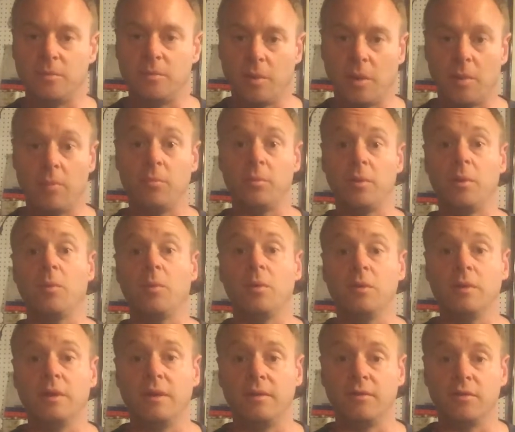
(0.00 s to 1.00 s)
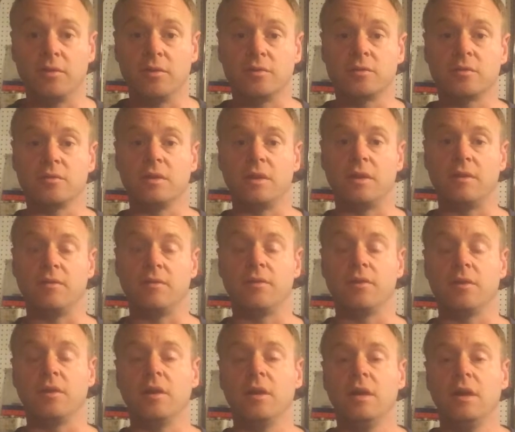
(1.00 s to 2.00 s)
You probably won't leave your screen
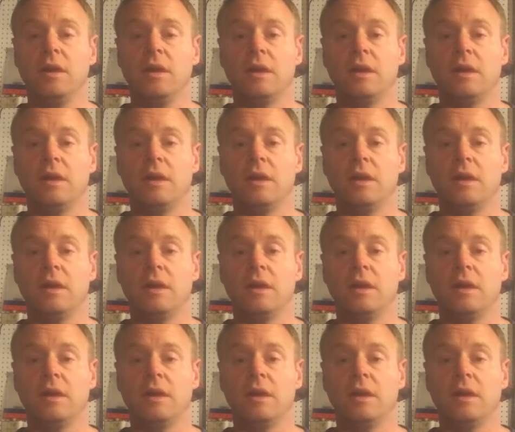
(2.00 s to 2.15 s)
for.